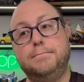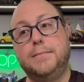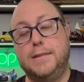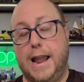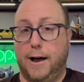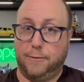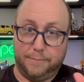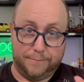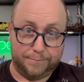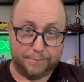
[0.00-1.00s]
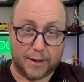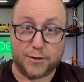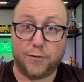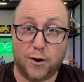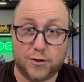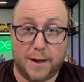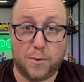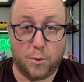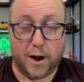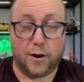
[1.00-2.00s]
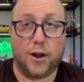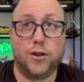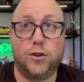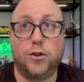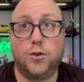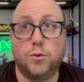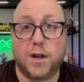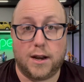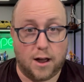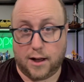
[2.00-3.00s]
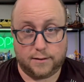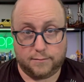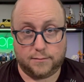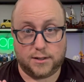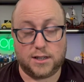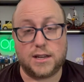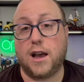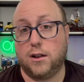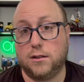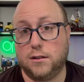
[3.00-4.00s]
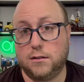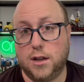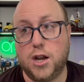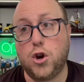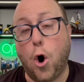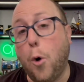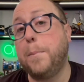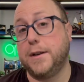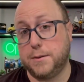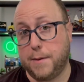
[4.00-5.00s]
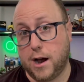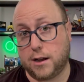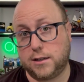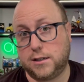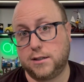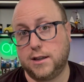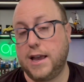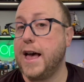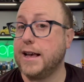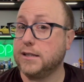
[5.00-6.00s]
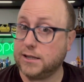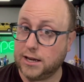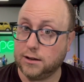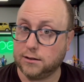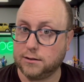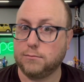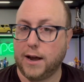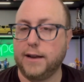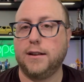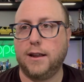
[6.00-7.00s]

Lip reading: Now, as far as I'm aware, you cannot sell an opened box as sealed, right?